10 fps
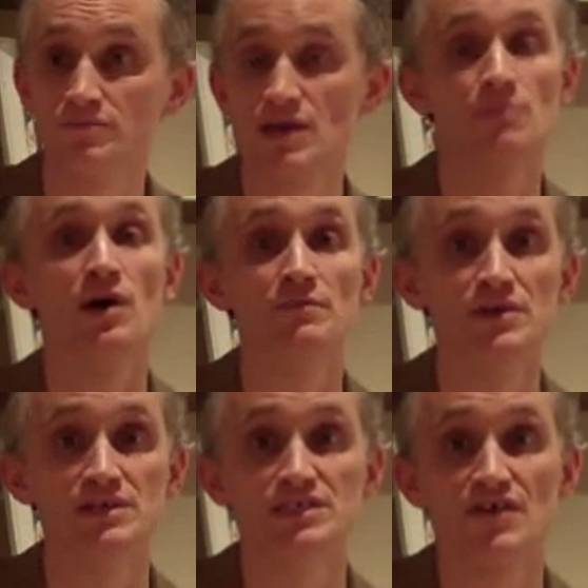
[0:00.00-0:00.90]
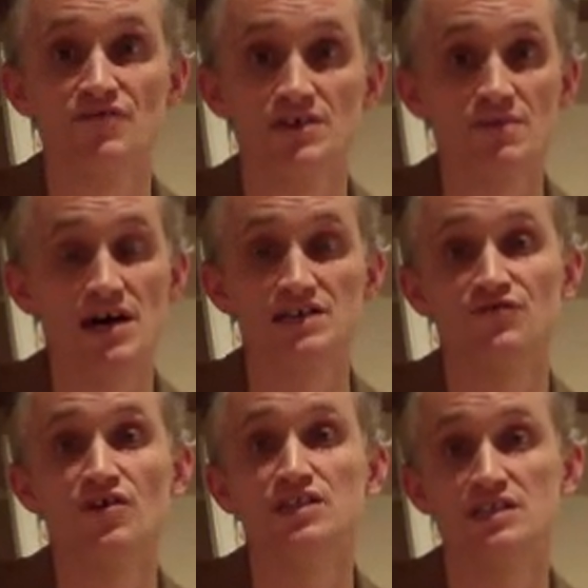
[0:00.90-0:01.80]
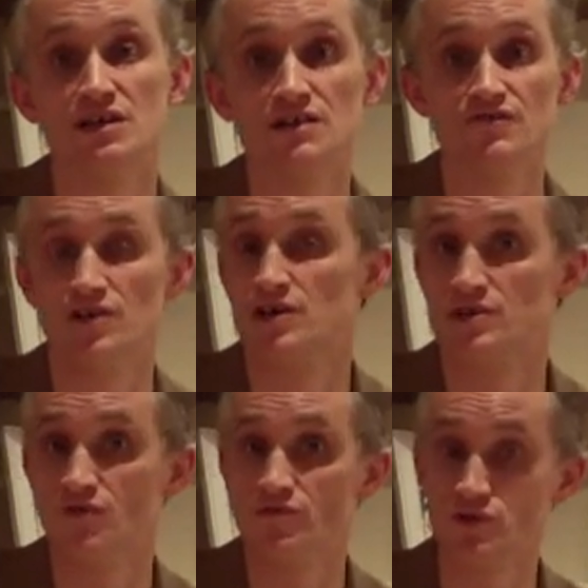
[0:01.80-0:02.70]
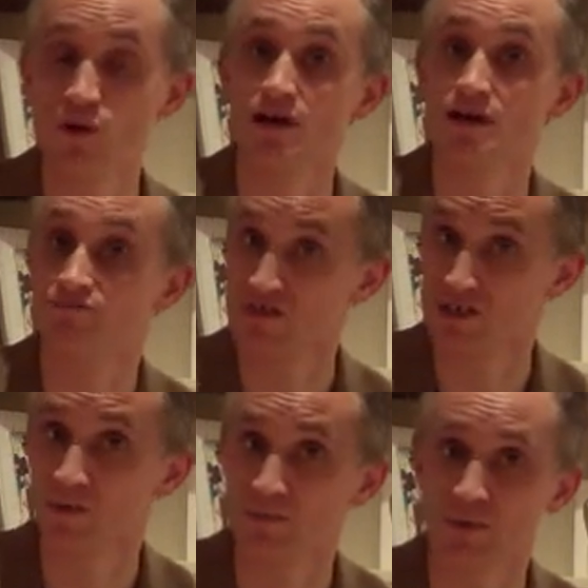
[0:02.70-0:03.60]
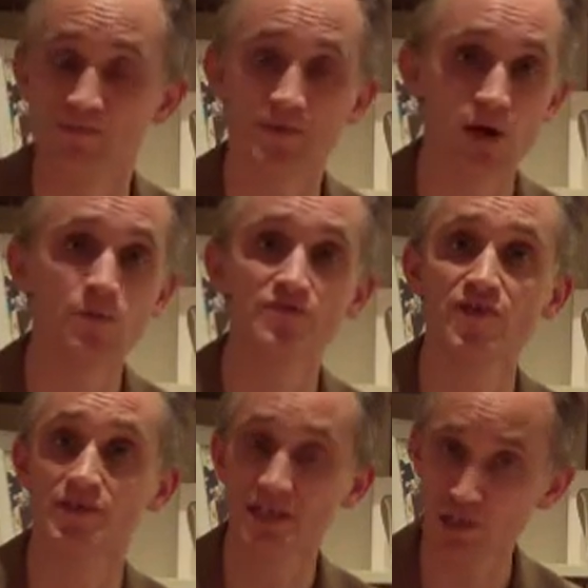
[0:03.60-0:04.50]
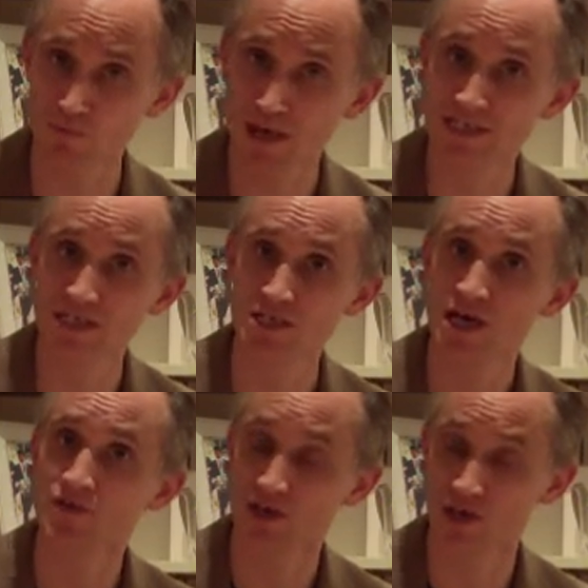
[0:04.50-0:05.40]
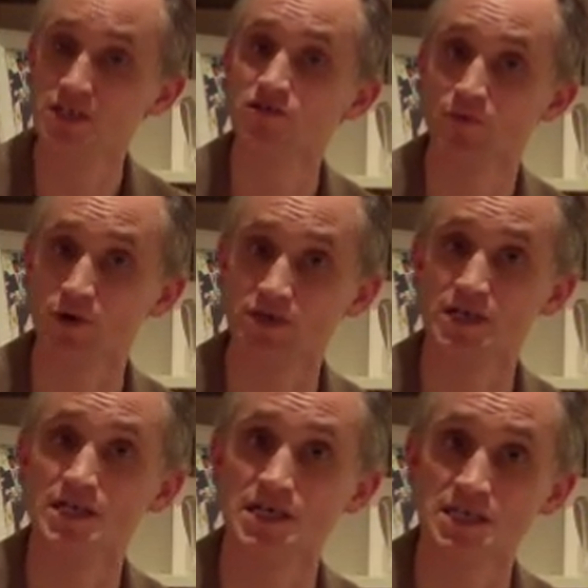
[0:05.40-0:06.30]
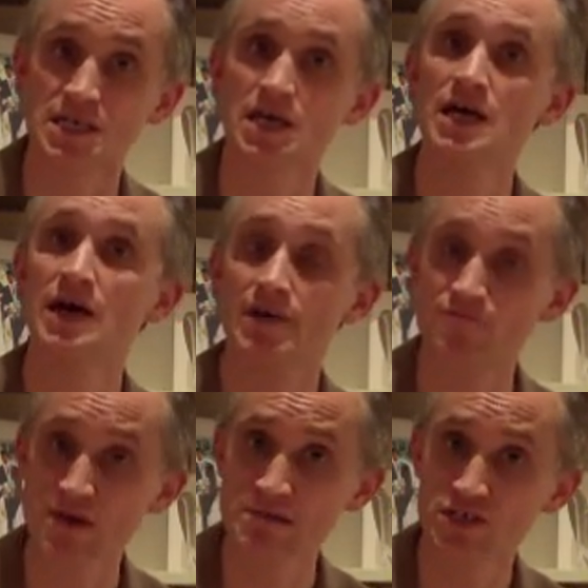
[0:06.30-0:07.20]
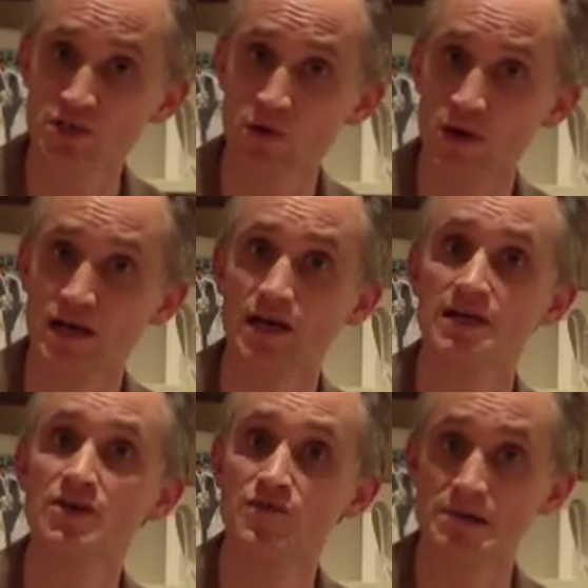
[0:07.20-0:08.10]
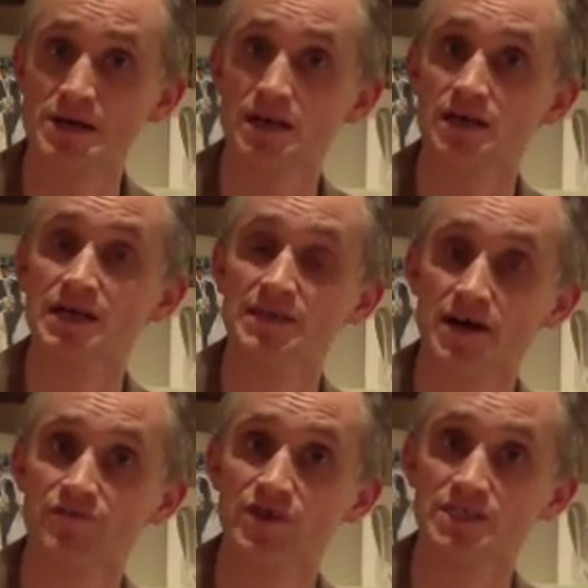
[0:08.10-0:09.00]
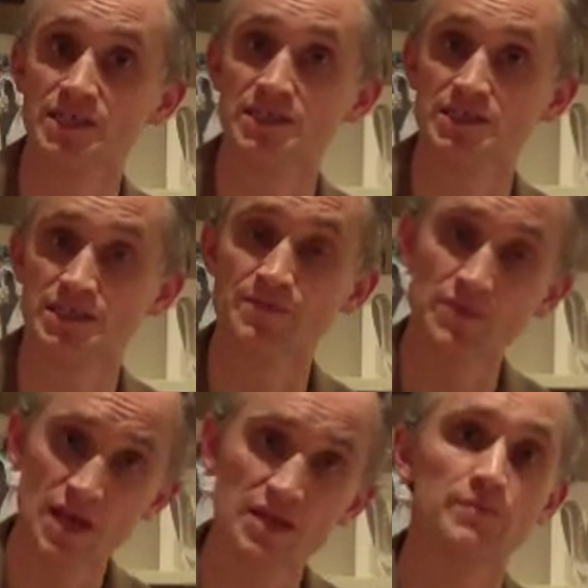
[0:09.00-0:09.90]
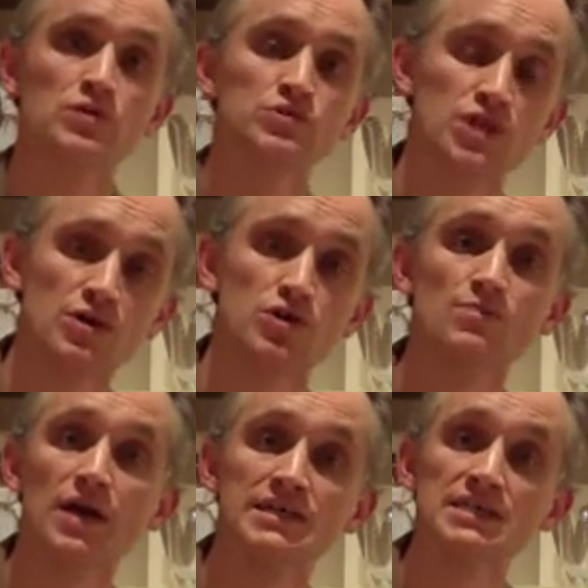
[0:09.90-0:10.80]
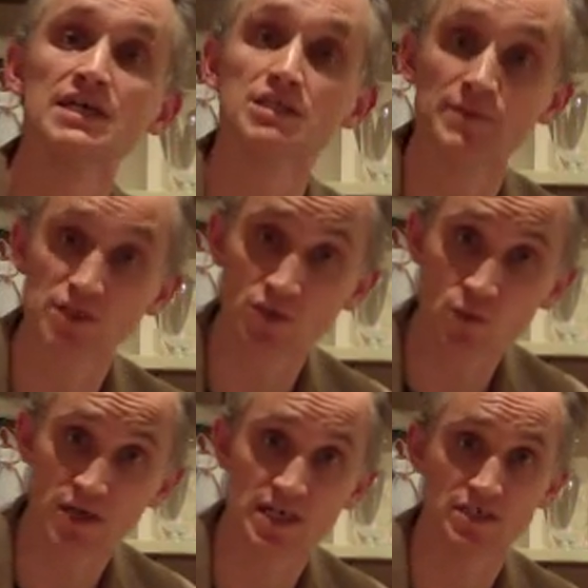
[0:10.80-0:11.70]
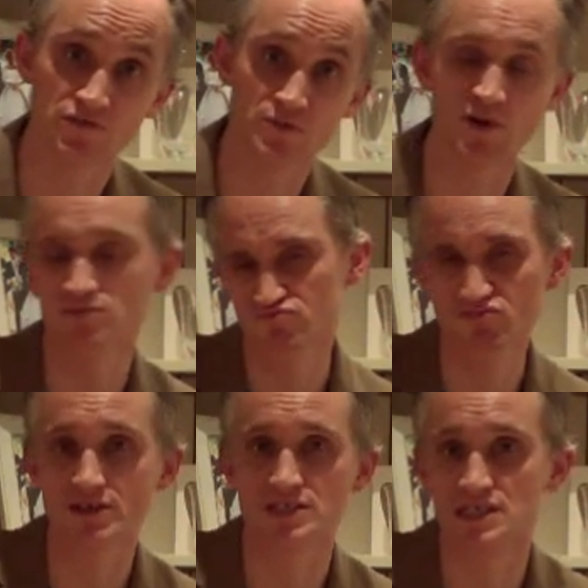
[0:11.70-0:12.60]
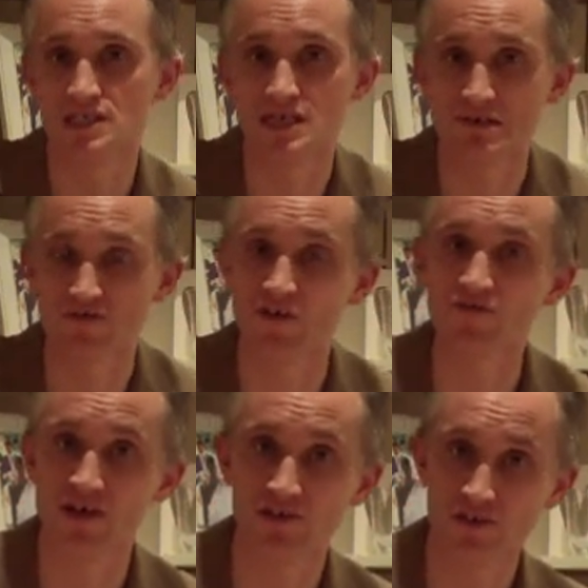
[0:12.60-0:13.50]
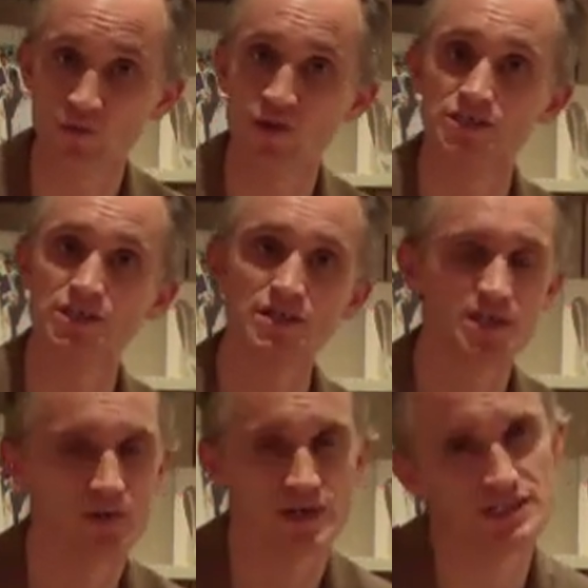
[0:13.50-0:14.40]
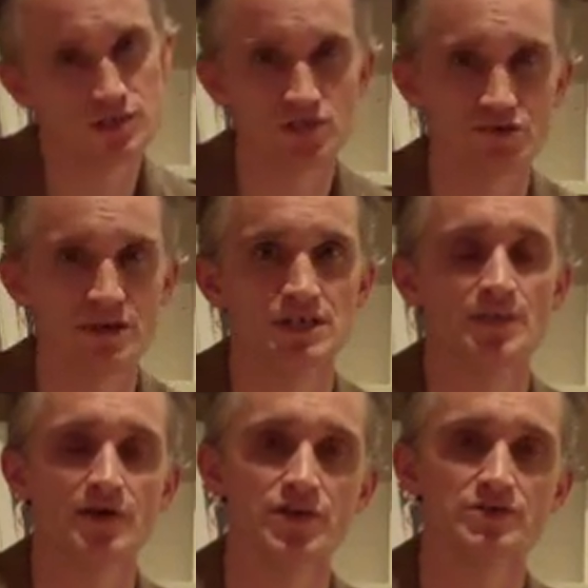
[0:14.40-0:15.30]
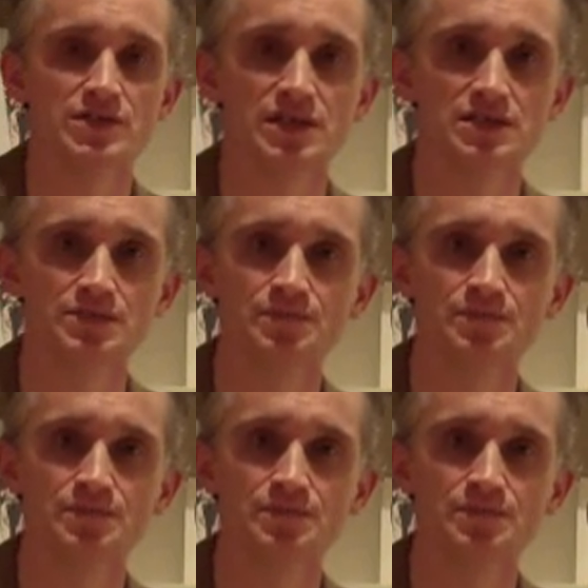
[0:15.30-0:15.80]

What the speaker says: That might be Stephanie Meyer's first line for her novel Twilight, for example. That would be fine. That just places the kind of book that it is very quickly, very clearly in that first sentence. That'd be also a good place to mention the word count of your book, rounded to the nearest 5,000 words. No one gets too stressed about those things.